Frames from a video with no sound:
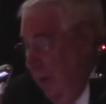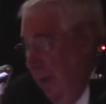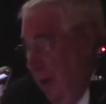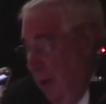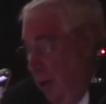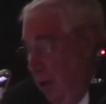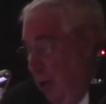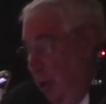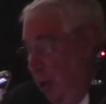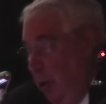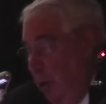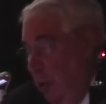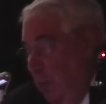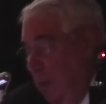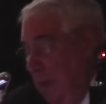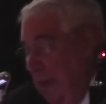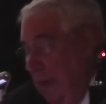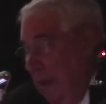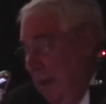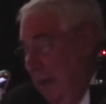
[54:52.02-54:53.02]
They are
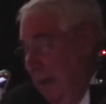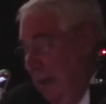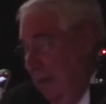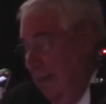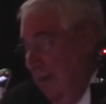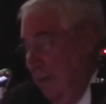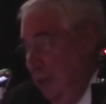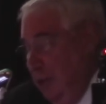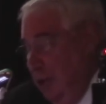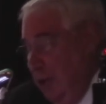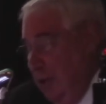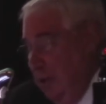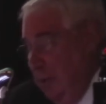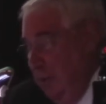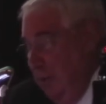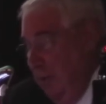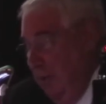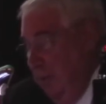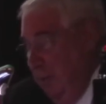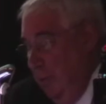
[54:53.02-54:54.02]
gloomy in their
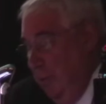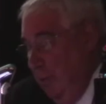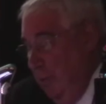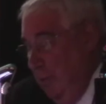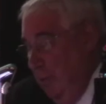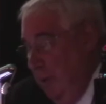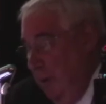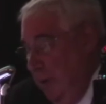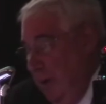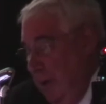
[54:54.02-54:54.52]
judgment of you.